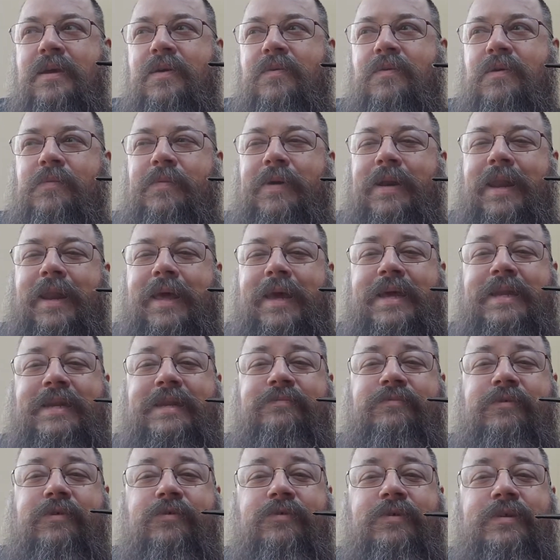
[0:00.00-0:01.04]
when we landed,
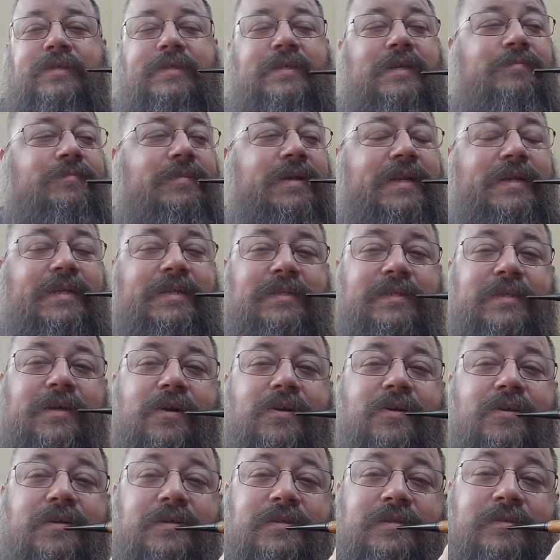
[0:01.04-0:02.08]
we were in some lady's
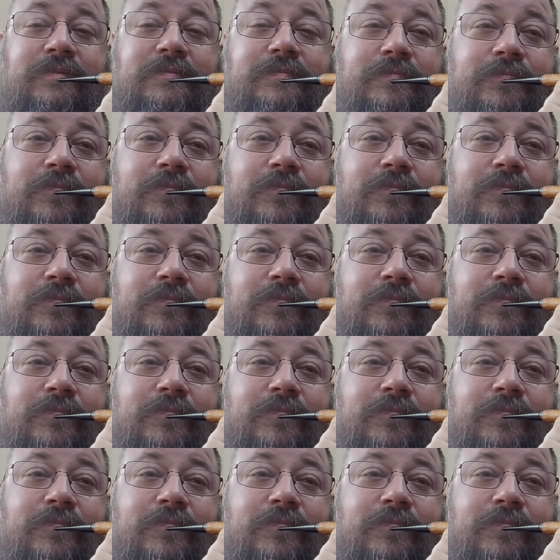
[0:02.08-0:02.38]
garden.